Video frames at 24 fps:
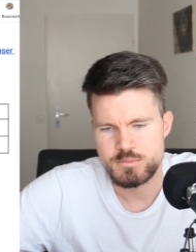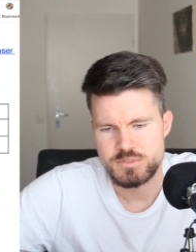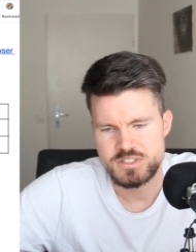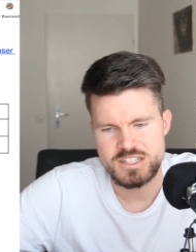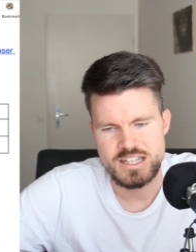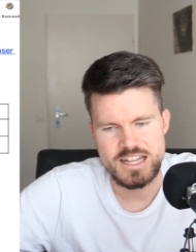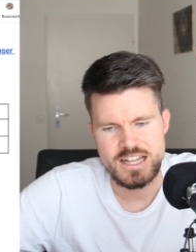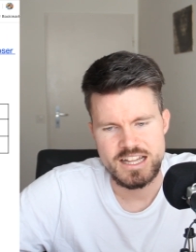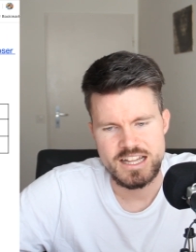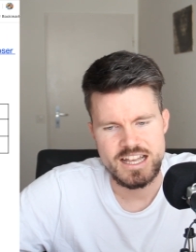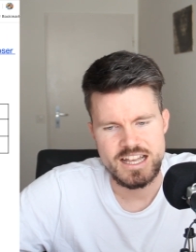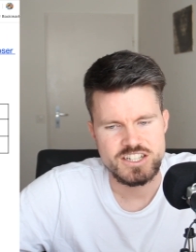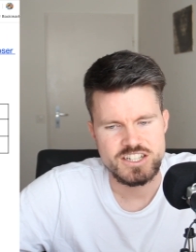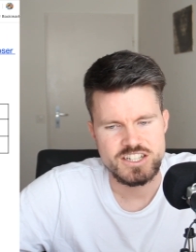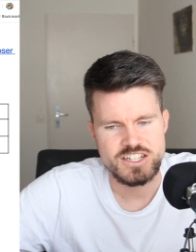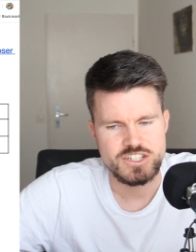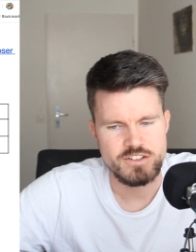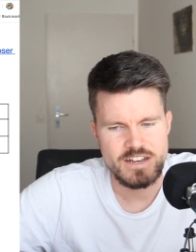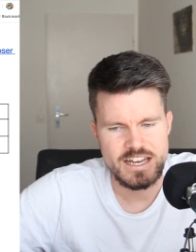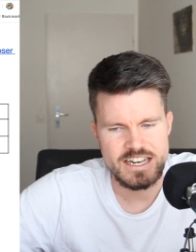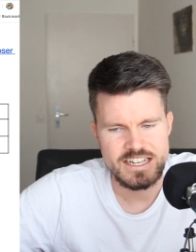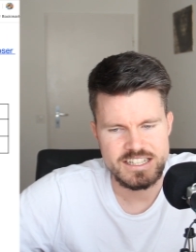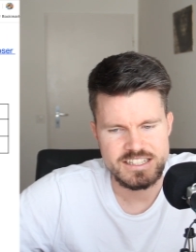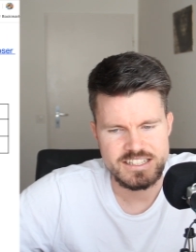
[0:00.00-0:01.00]
slash
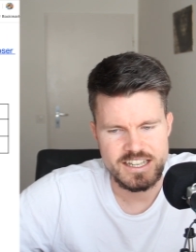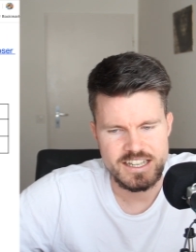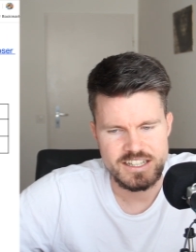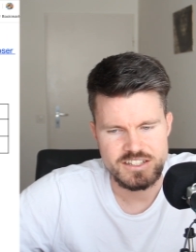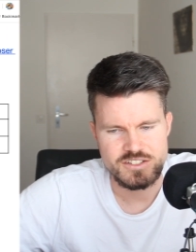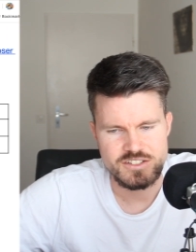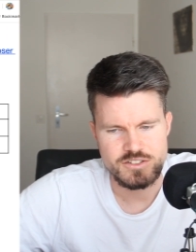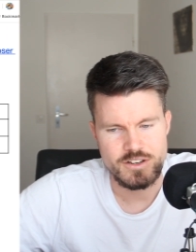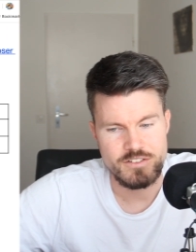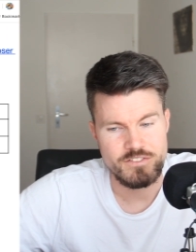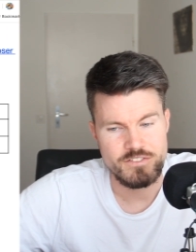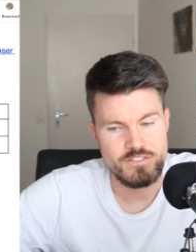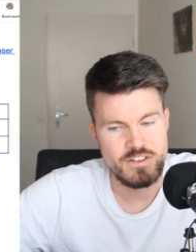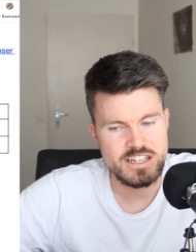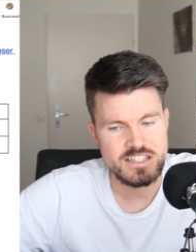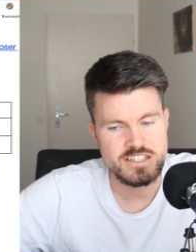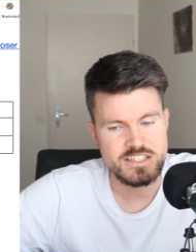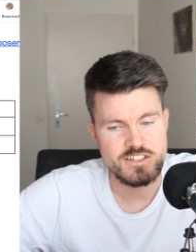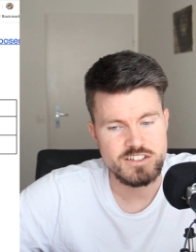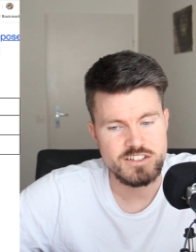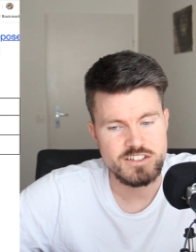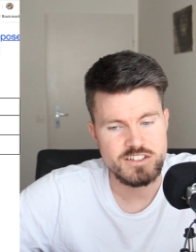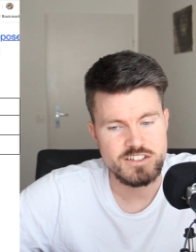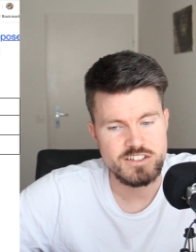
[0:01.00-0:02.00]
validator
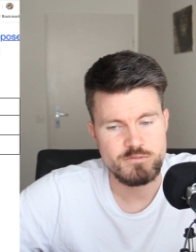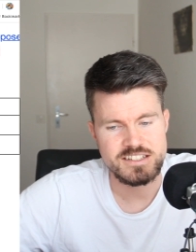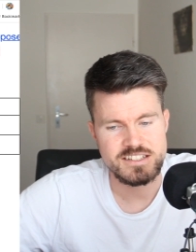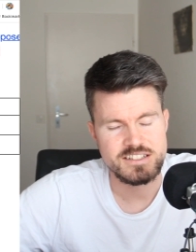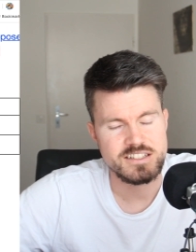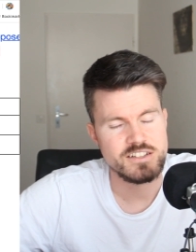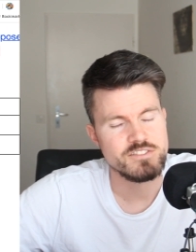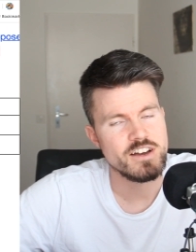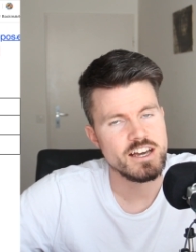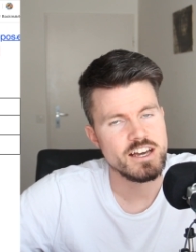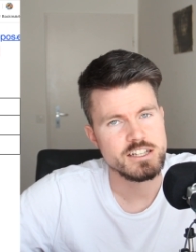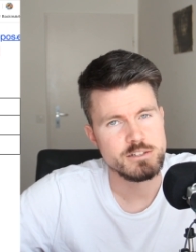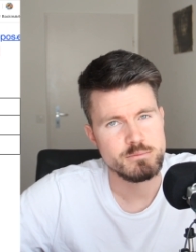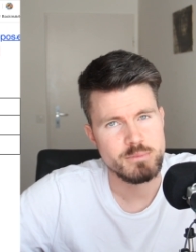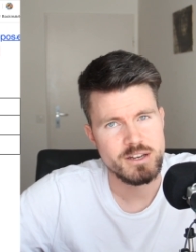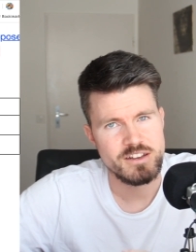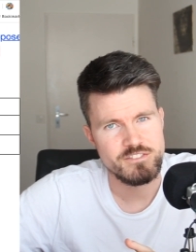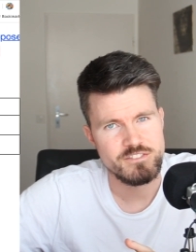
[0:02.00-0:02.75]
effective balance divided by